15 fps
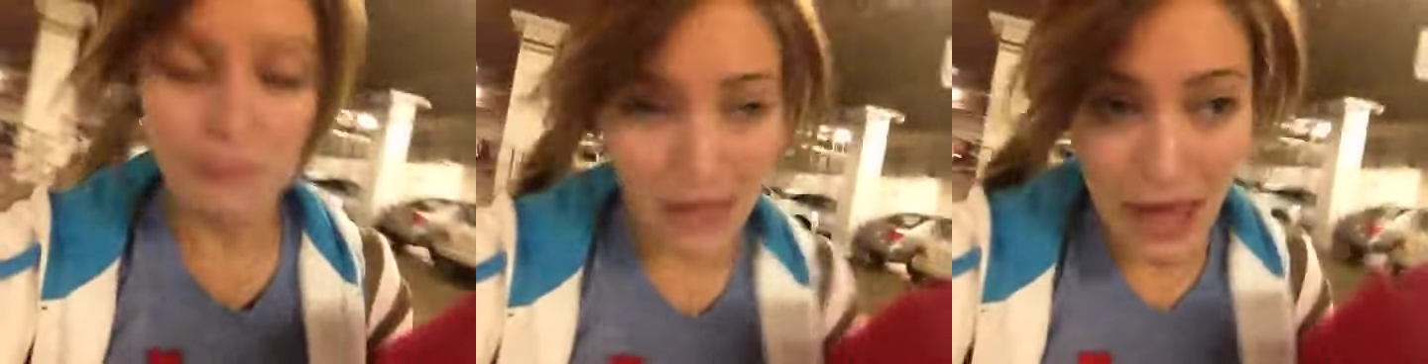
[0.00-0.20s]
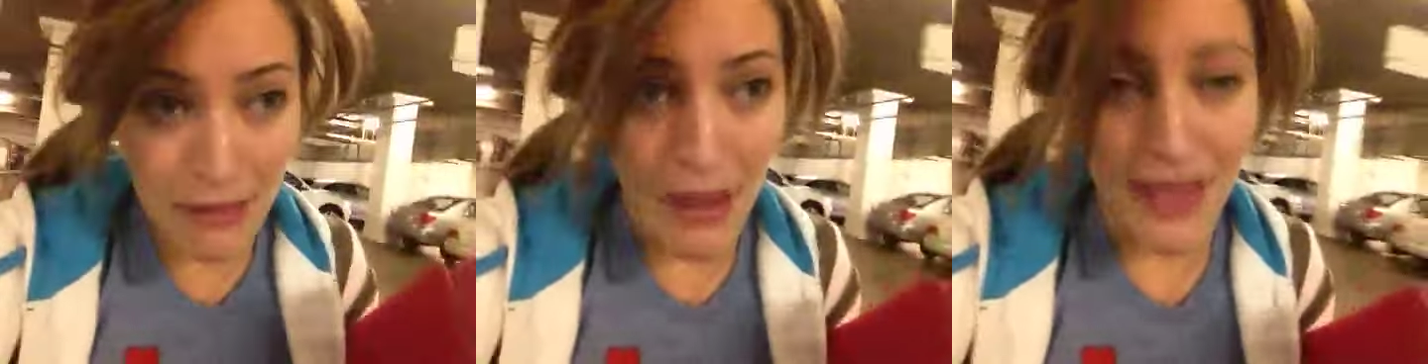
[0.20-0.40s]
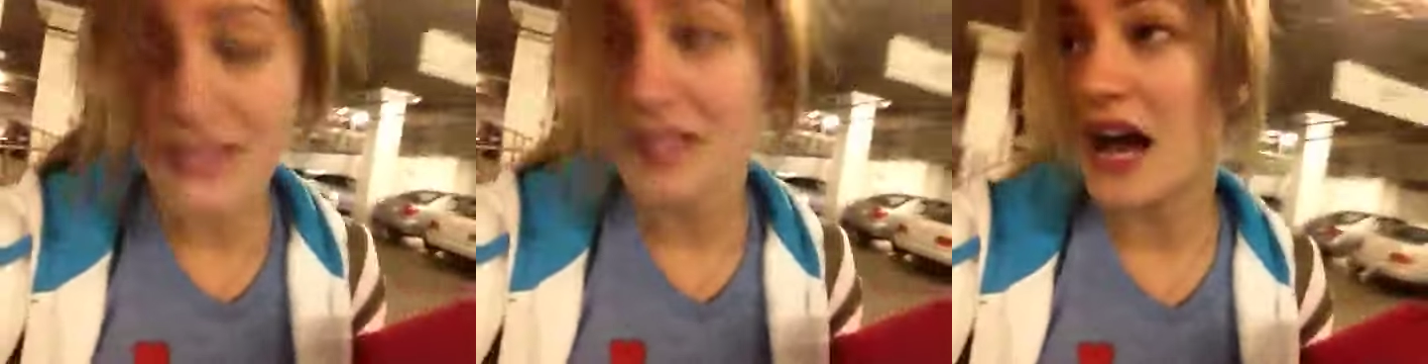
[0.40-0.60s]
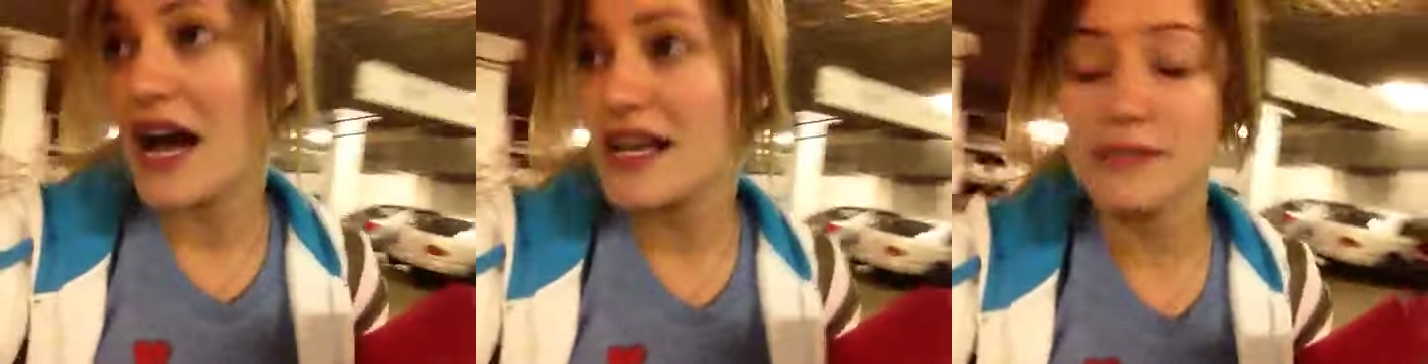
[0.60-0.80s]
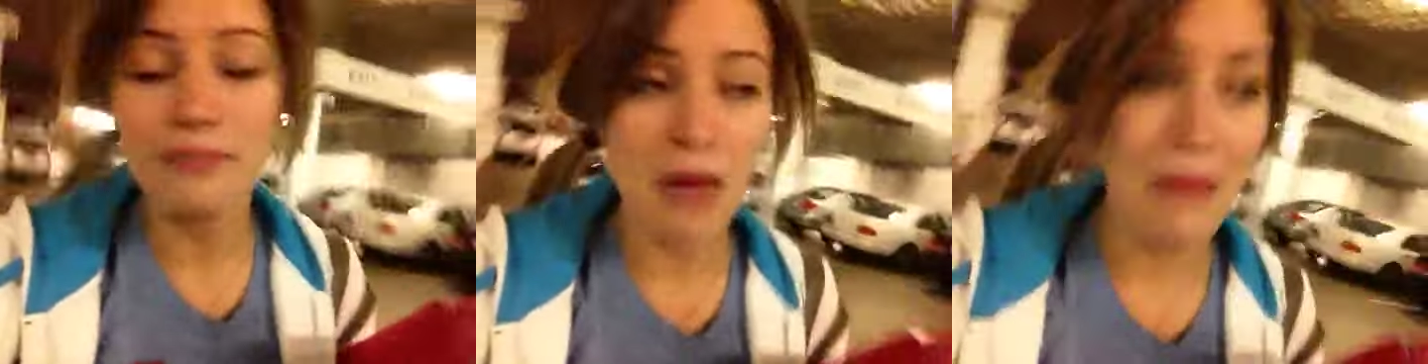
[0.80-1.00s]
PMS,
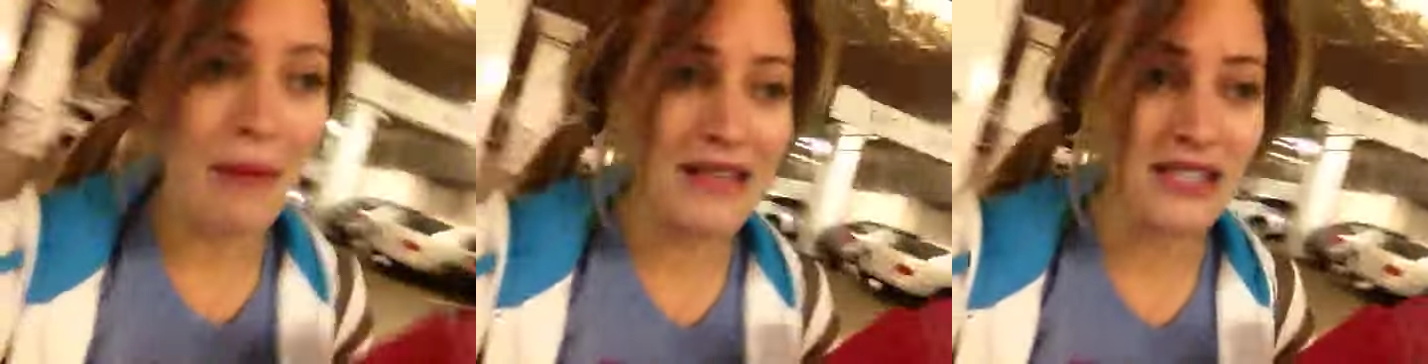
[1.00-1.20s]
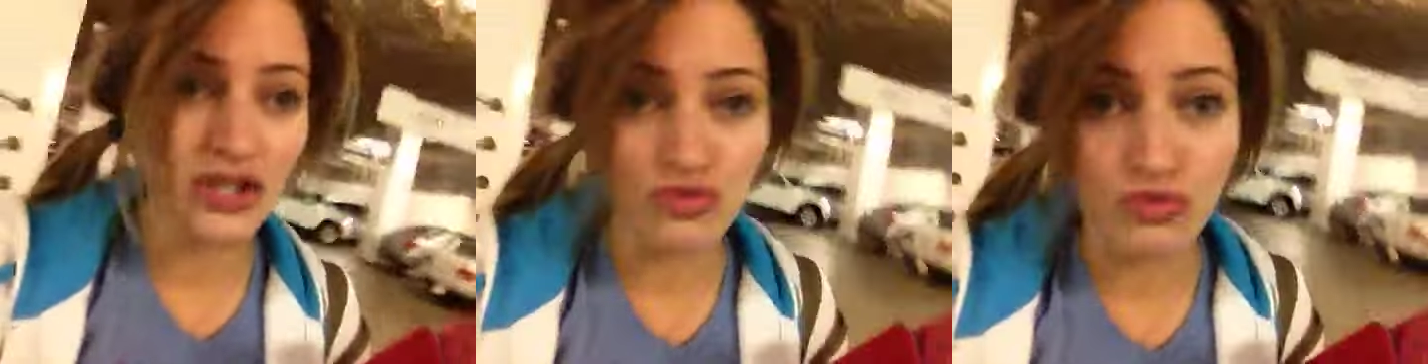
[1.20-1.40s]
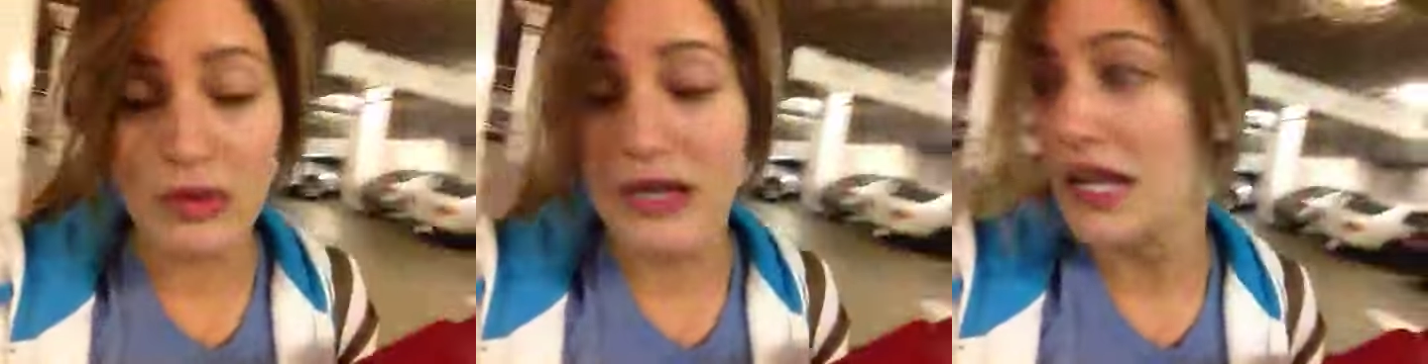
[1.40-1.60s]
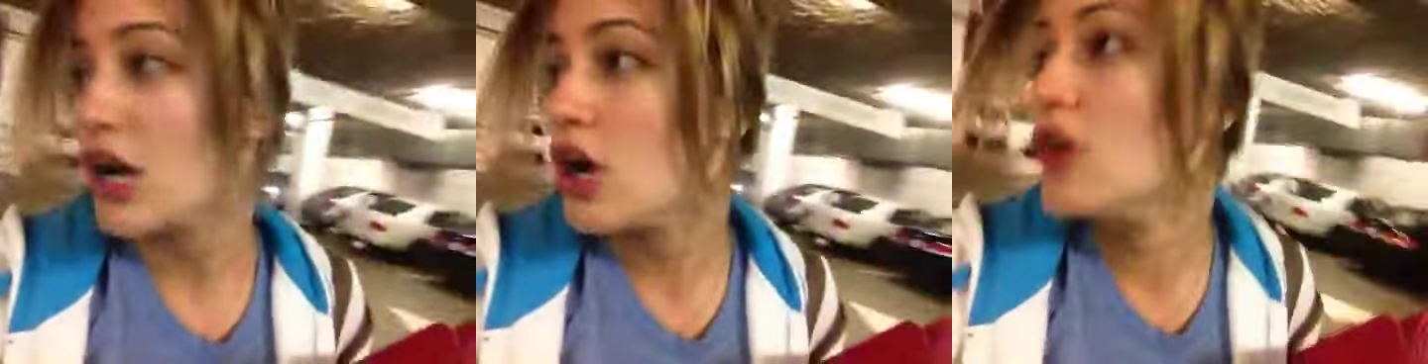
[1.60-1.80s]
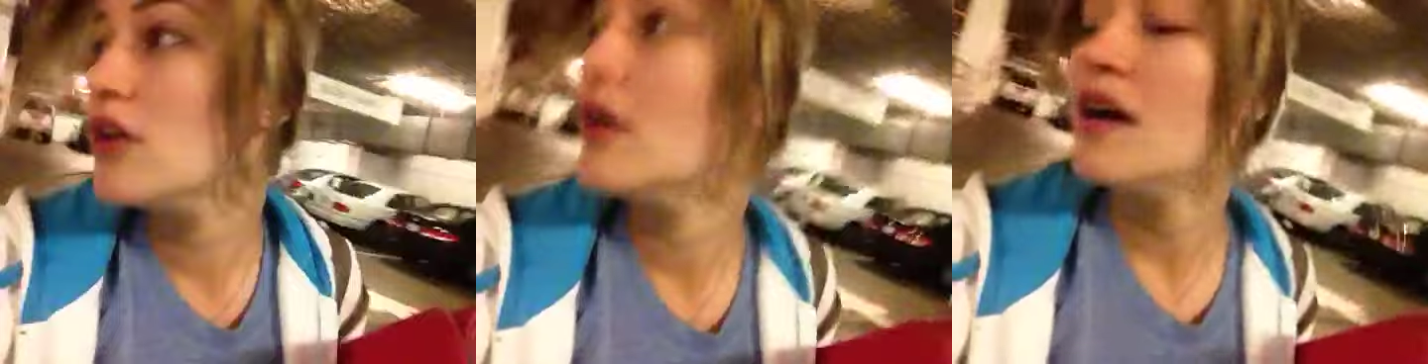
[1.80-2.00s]
guys, PMS, it's
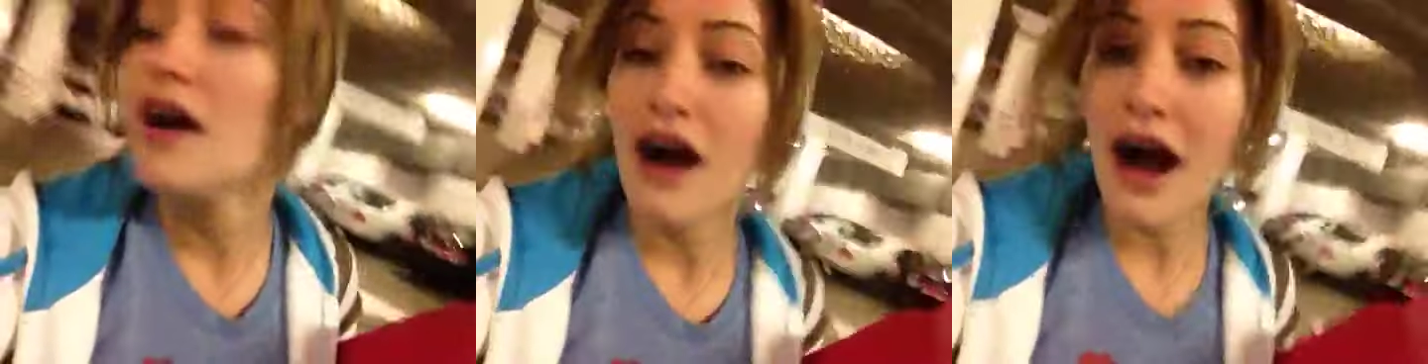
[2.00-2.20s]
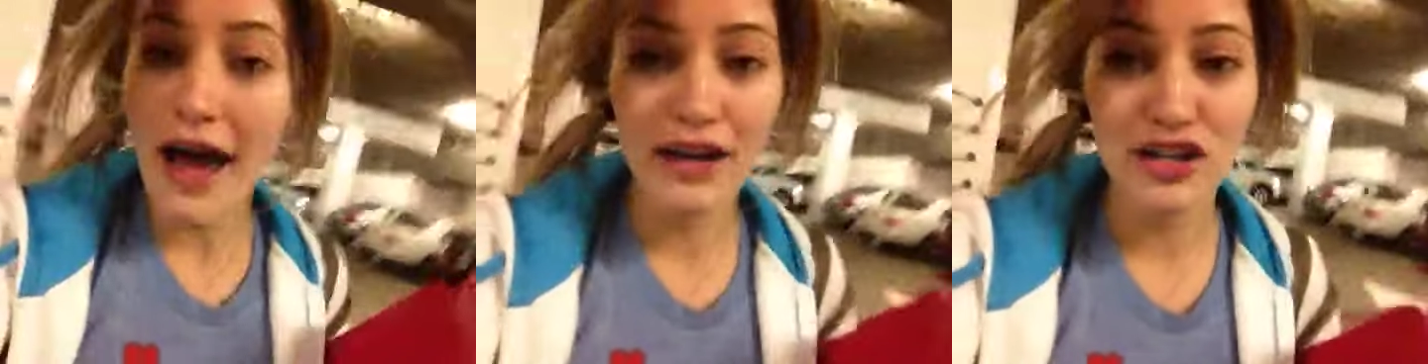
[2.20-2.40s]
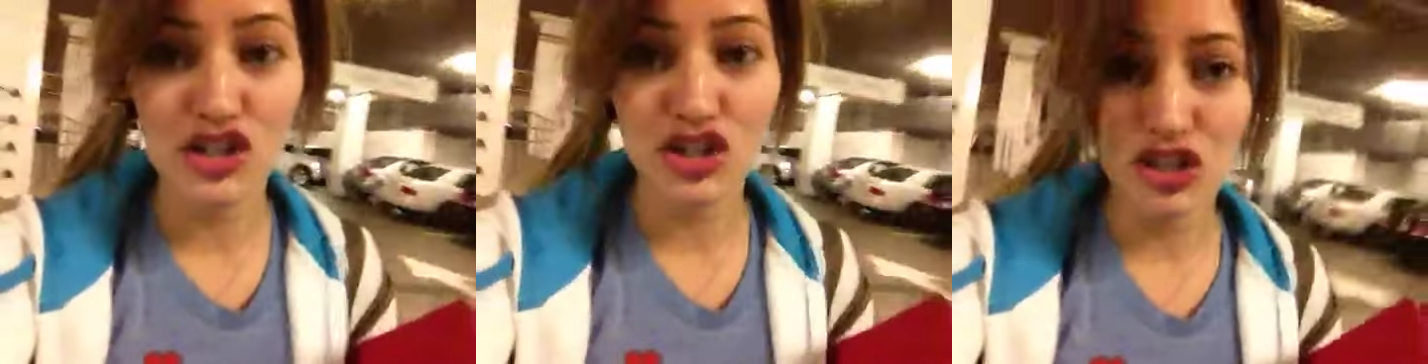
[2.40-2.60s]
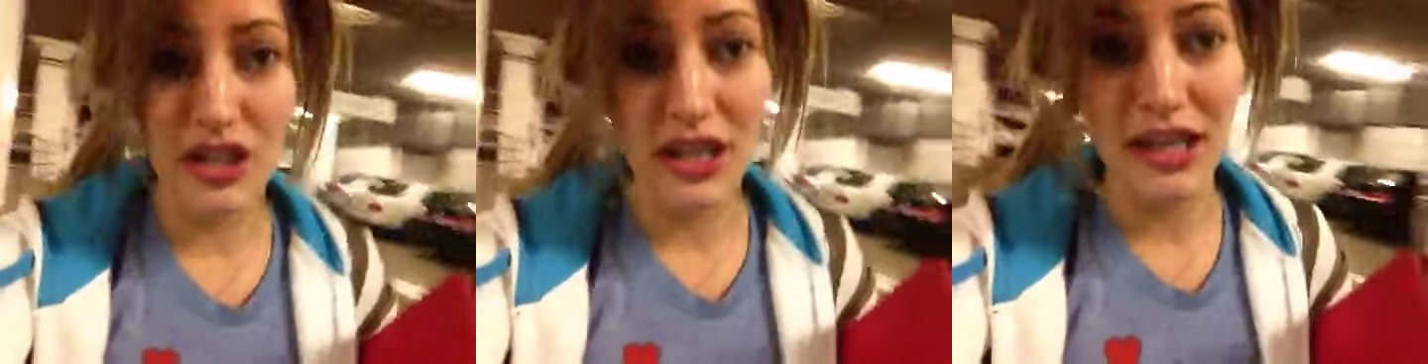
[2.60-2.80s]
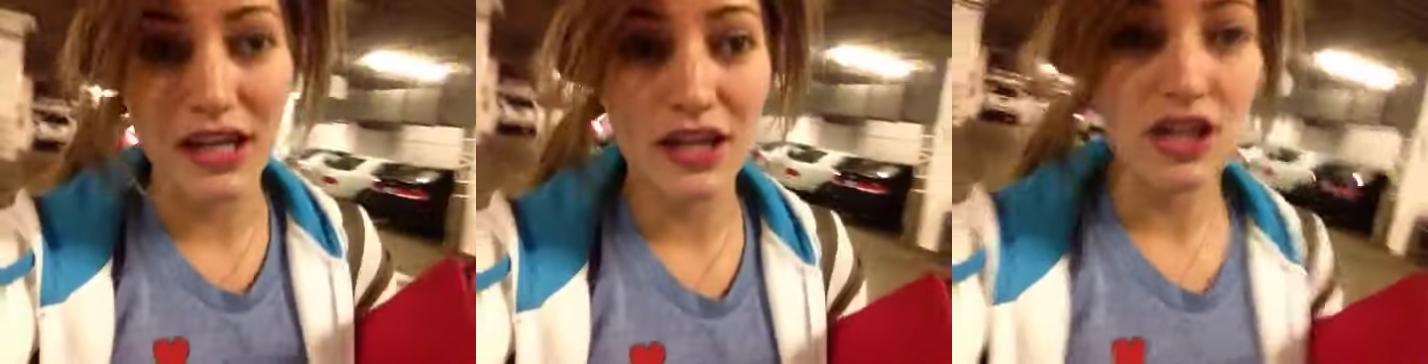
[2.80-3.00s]
real. I
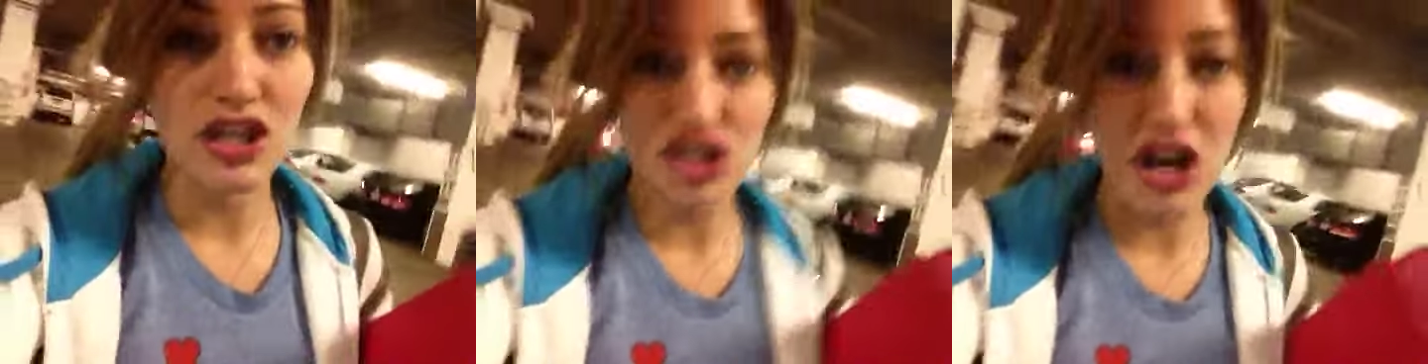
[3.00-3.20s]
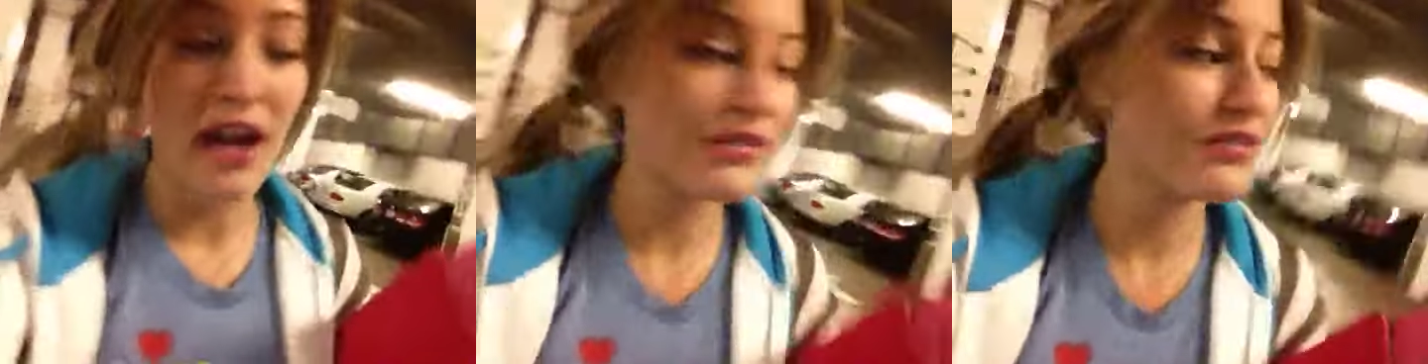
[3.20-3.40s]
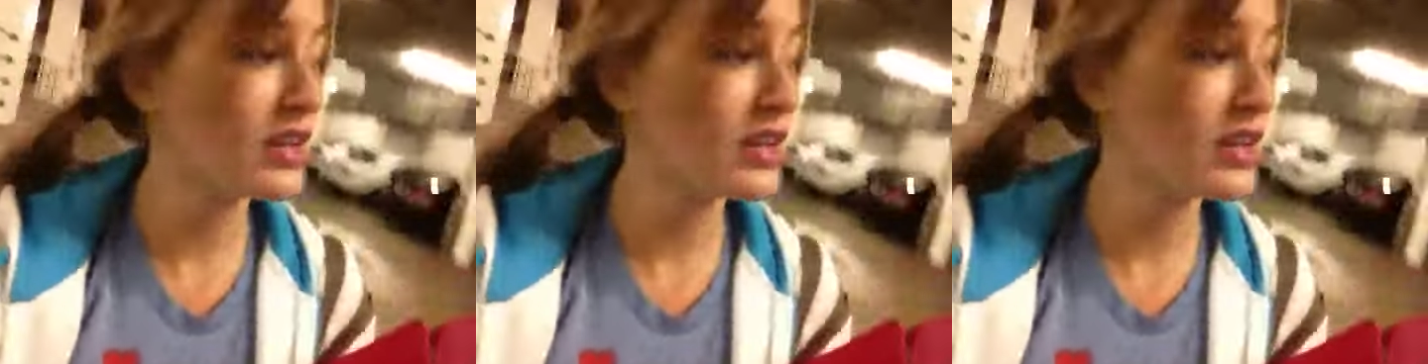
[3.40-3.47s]
actually shot a